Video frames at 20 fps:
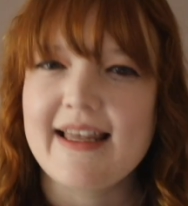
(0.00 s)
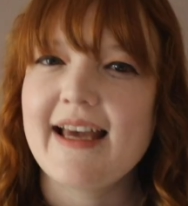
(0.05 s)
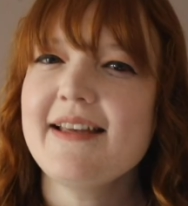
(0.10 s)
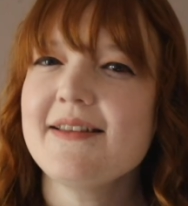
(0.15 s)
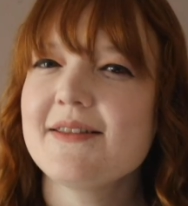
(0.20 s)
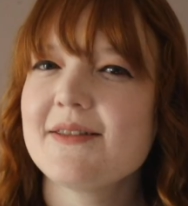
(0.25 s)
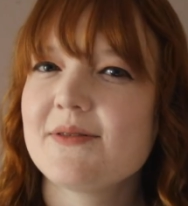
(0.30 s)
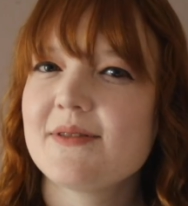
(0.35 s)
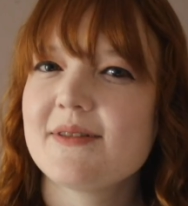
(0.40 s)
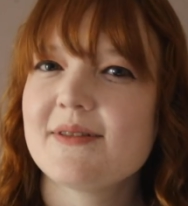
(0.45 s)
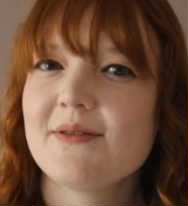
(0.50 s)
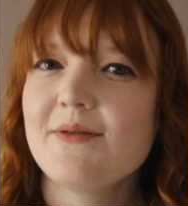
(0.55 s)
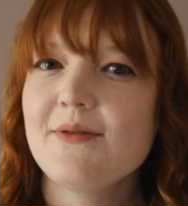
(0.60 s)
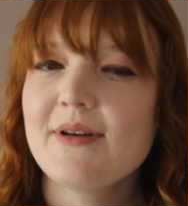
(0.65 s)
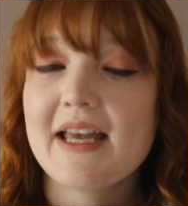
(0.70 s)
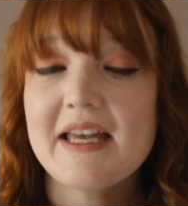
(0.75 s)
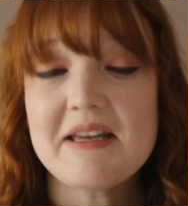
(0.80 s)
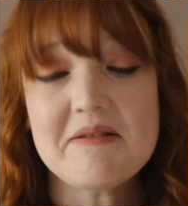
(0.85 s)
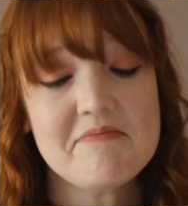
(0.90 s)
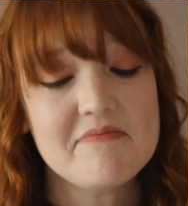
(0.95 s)
That's
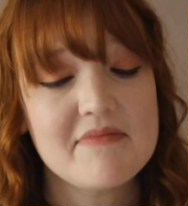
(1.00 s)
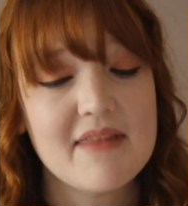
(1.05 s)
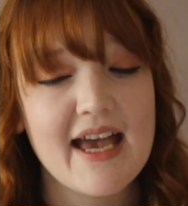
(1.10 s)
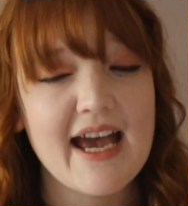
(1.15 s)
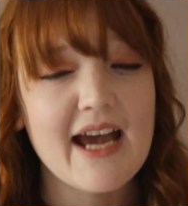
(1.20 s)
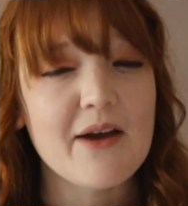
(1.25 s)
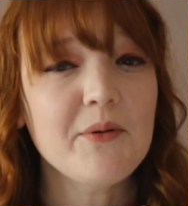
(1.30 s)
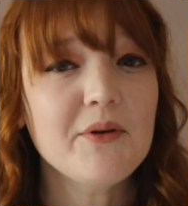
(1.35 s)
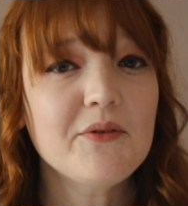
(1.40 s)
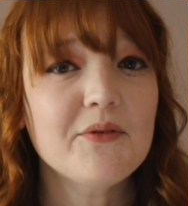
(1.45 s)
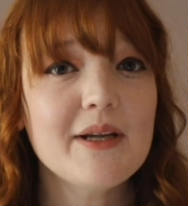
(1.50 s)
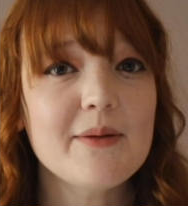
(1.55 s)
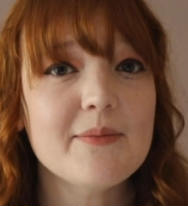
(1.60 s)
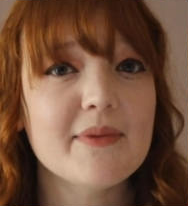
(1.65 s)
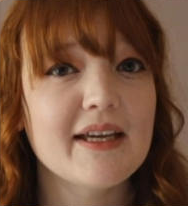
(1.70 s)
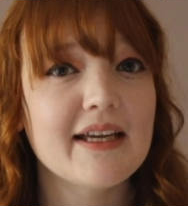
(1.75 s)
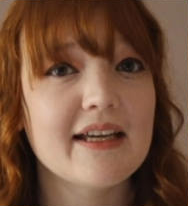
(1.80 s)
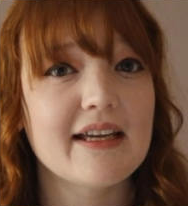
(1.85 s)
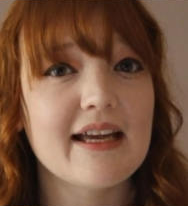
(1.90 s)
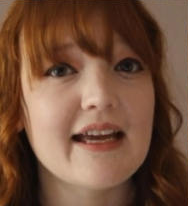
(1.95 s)
okay. I would rate
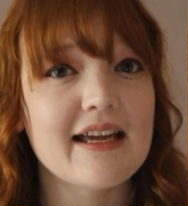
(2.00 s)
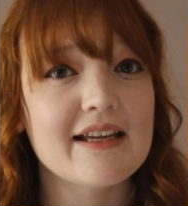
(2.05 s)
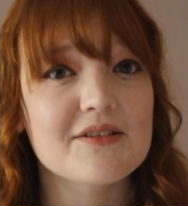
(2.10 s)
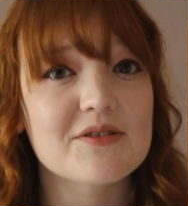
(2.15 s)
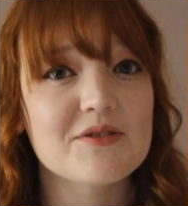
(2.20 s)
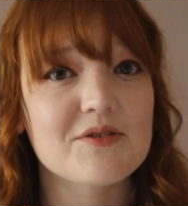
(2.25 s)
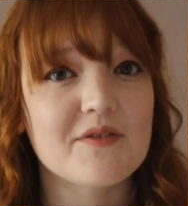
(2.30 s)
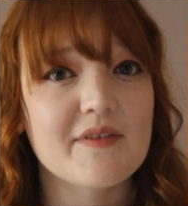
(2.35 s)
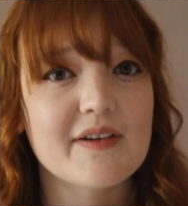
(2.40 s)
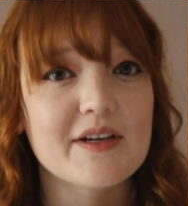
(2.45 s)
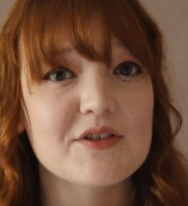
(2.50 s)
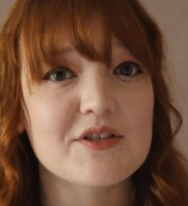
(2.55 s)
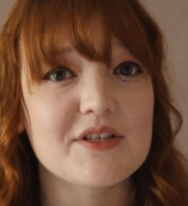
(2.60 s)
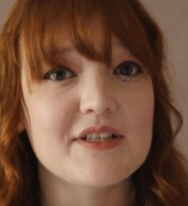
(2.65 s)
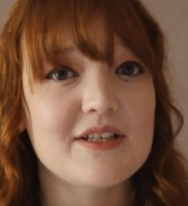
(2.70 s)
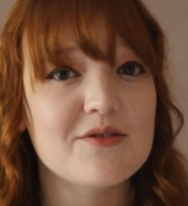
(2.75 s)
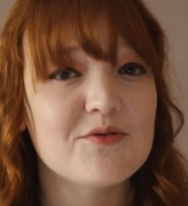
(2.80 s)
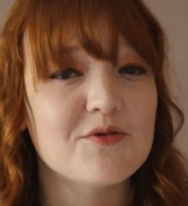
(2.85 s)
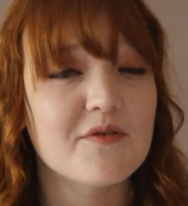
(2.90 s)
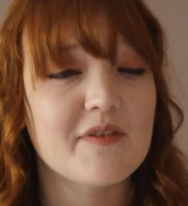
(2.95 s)
my
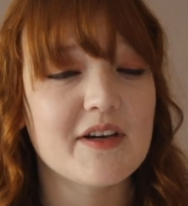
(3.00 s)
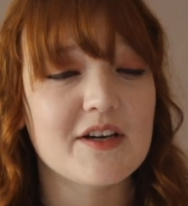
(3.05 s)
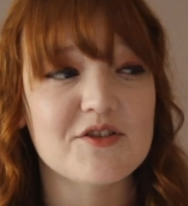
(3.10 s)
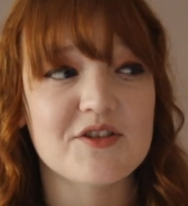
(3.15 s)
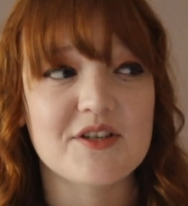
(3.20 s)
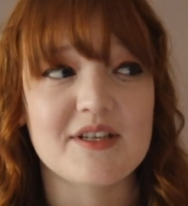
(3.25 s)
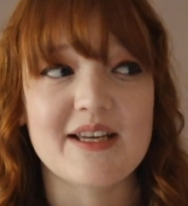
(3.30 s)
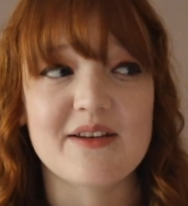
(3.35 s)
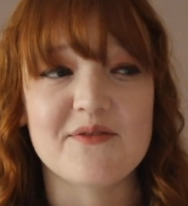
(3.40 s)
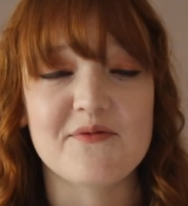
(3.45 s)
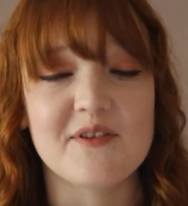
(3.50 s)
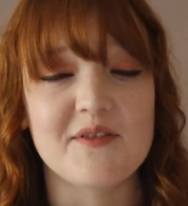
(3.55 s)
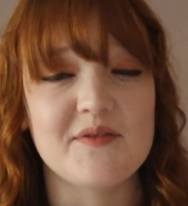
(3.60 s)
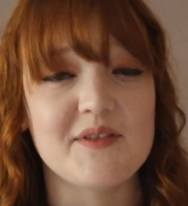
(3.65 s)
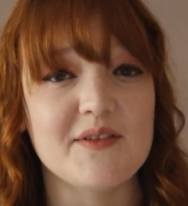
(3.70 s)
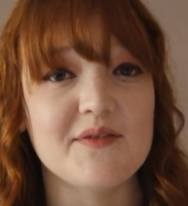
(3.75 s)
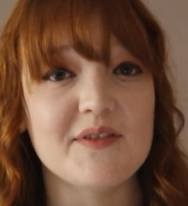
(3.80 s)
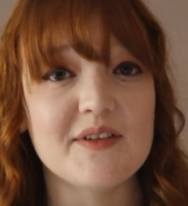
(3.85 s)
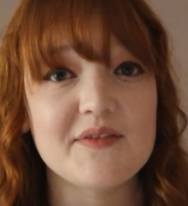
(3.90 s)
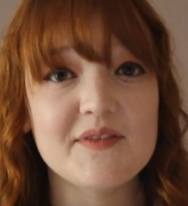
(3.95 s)
extroversion introversion at
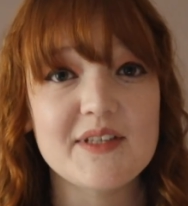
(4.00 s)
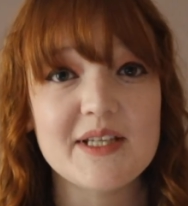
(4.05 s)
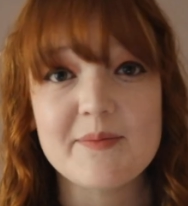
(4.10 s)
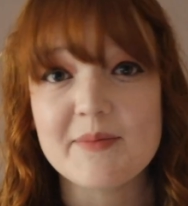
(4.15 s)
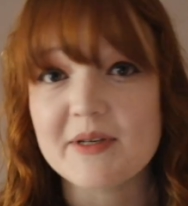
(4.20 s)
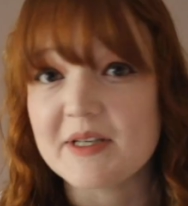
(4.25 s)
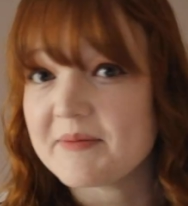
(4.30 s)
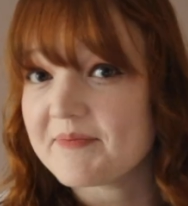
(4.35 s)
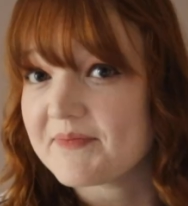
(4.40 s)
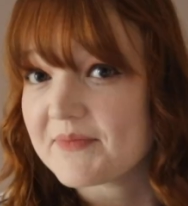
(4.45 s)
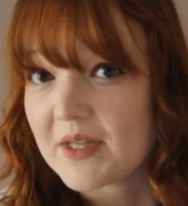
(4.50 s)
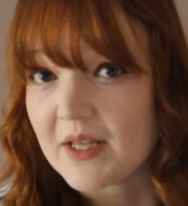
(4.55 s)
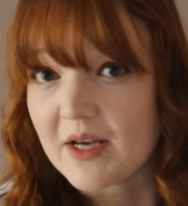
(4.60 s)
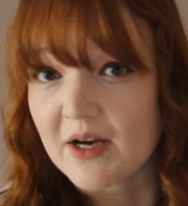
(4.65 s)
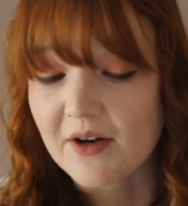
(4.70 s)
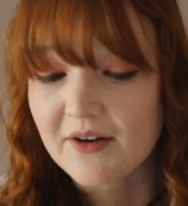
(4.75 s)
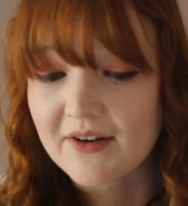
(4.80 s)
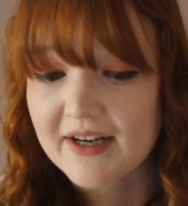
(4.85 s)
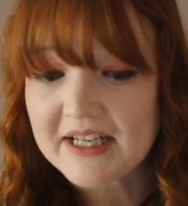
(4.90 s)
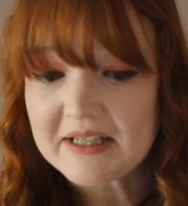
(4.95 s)
50-50, but
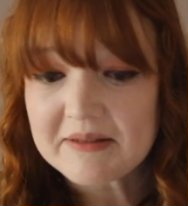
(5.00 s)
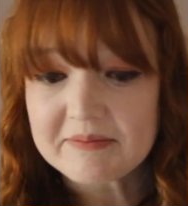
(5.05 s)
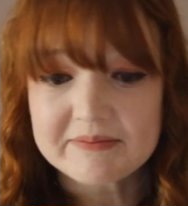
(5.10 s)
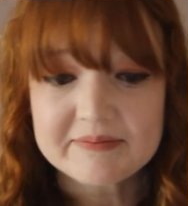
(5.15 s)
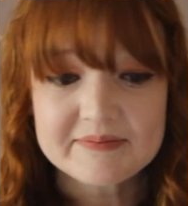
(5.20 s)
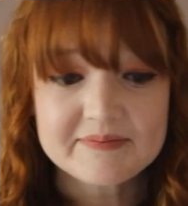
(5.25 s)
all right.